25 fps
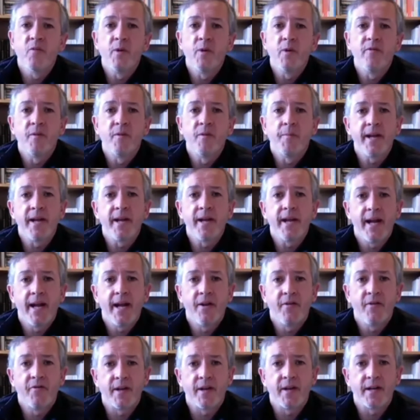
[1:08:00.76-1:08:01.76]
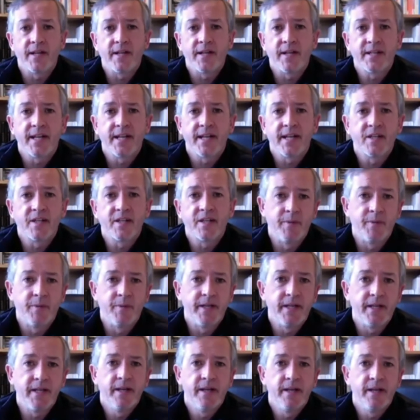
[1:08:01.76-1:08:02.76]
we repeat anything, there tends to
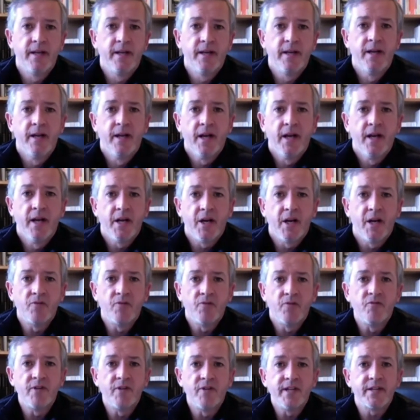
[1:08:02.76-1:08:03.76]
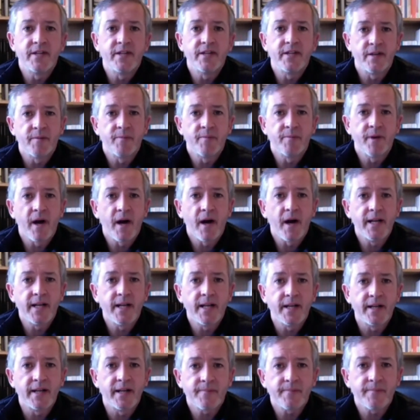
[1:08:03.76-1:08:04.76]
be a reason
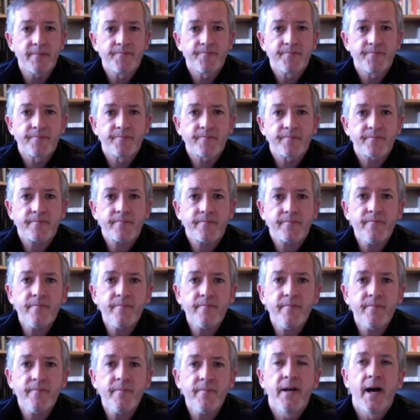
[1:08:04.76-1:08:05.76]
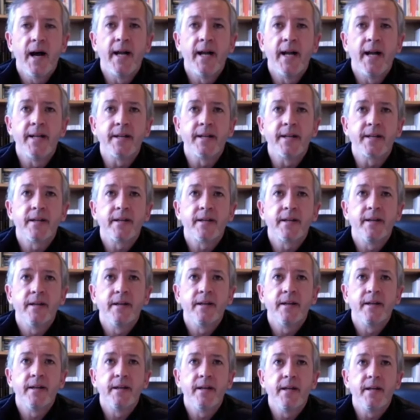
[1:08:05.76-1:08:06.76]
behind it. And
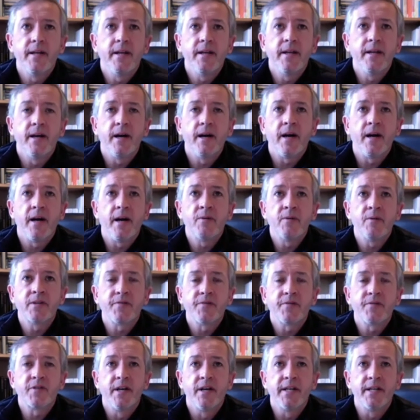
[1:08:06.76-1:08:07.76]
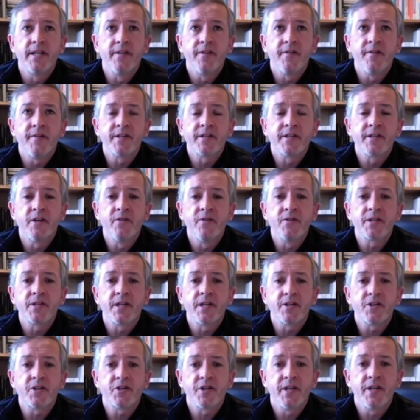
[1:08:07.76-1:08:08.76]
I always have this idea that there's no
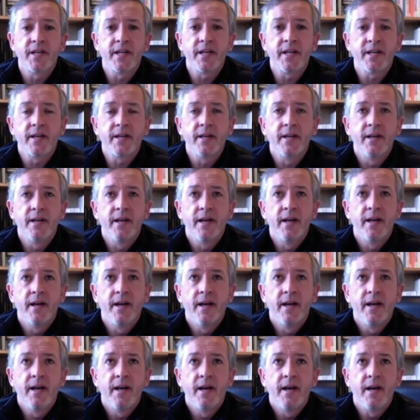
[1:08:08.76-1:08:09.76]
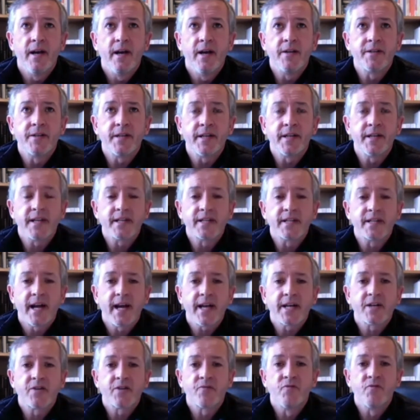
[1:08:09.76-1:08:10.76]
such thing as an
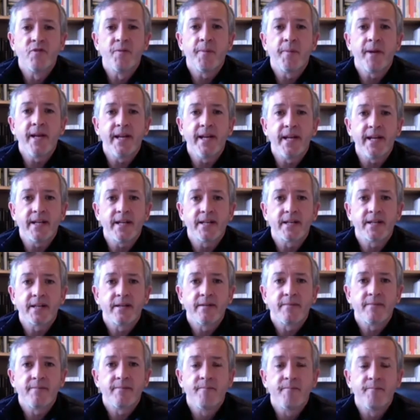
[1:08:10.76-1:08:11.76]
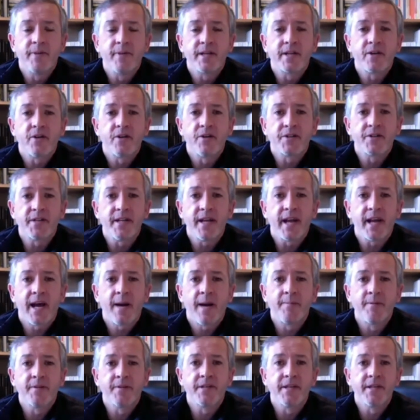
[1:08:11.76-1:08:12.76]
exact repeat because it
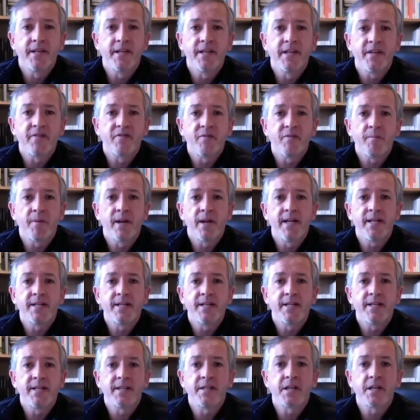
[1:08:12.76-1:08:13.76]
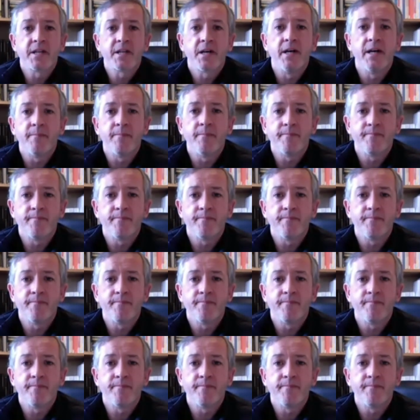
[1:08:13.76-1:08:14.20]
happens in a different place in time.